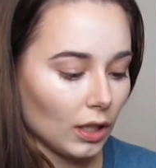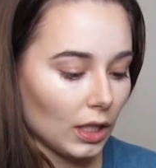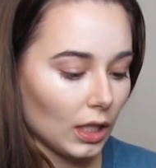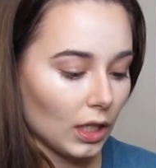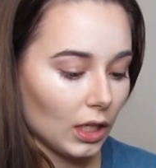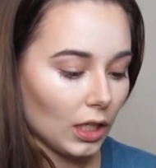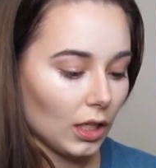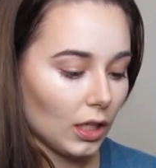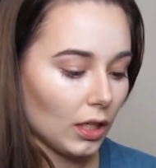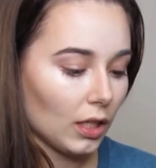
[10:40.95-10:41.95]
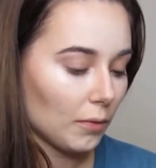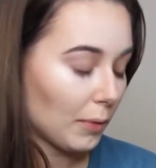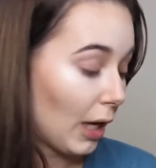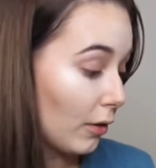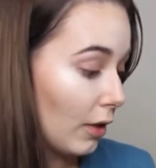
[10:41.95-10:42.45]
the
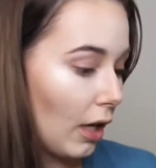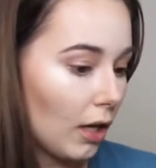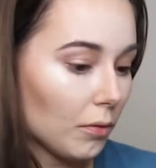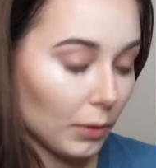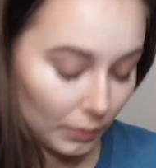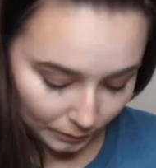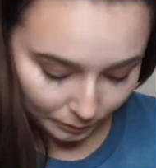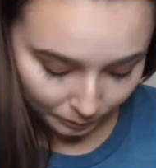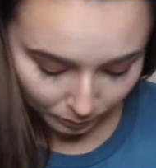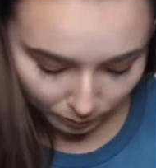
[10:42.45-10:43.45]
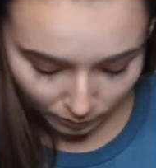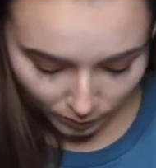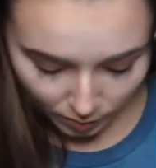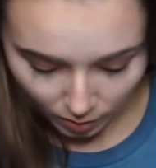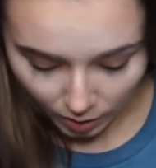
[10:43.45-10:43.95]
powder up.
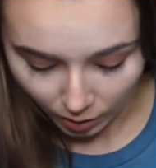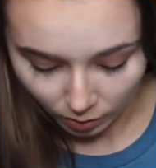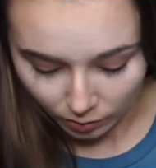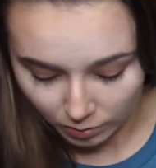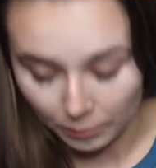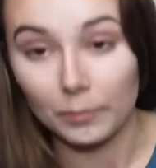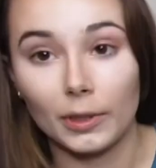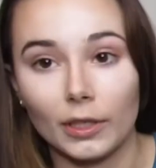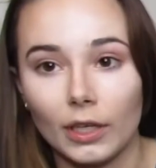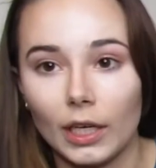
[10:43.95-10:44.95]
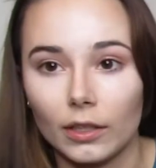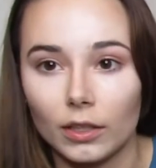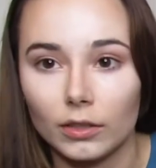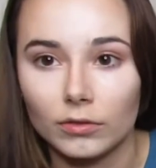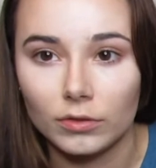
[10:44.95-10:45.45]
I closed my mirror, hang on.